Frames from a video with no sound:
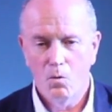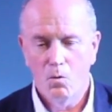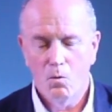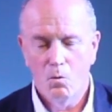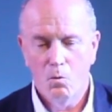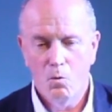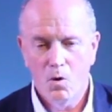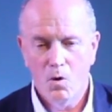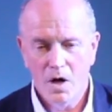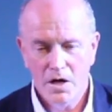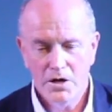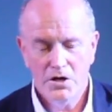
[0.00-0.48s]

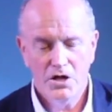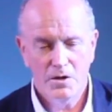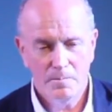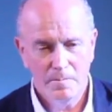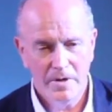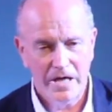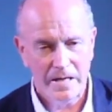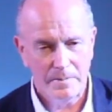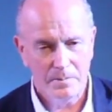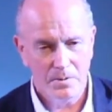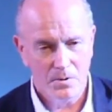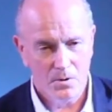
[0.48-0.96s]
One of the
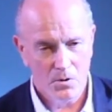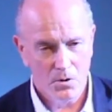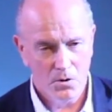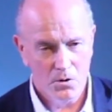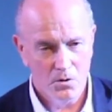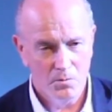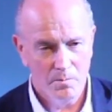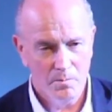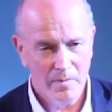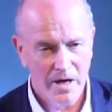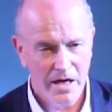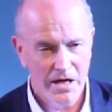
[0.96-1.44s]
people who
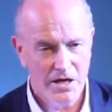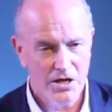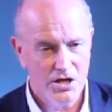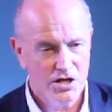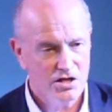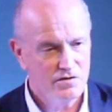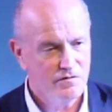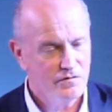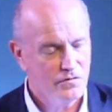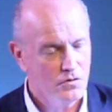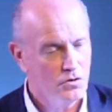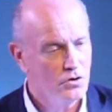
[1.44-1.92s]
made his
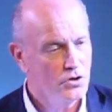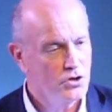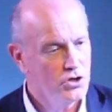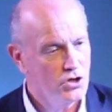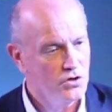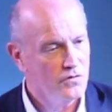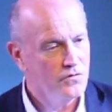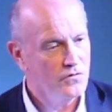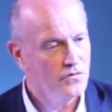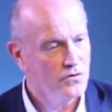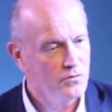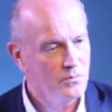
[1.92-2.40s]

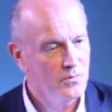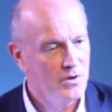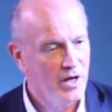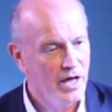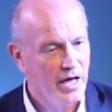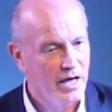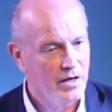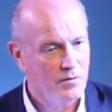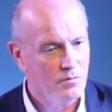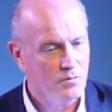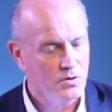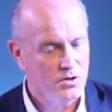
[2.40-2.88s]
fortune from
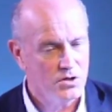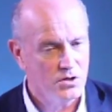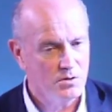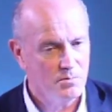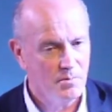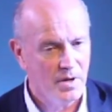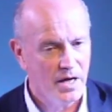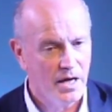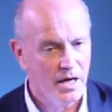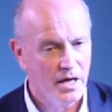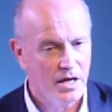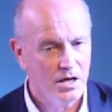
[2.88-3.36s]
that was a
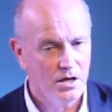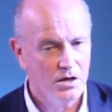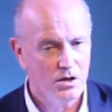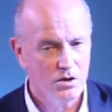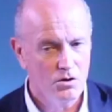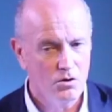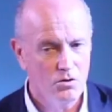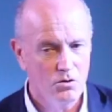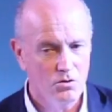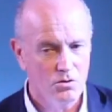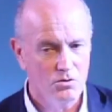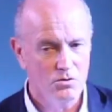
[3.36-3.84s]
man
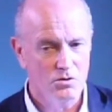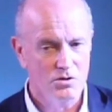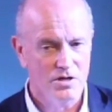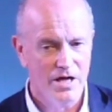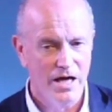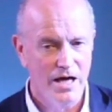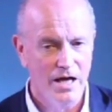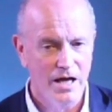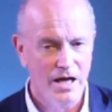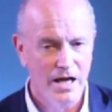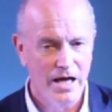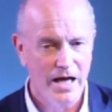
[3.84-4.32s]
called
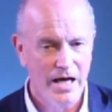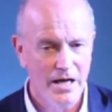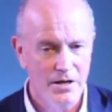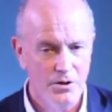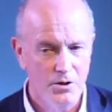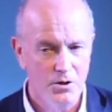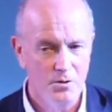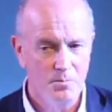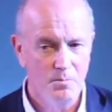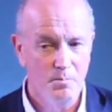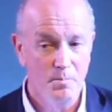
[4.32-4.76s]
Elhanan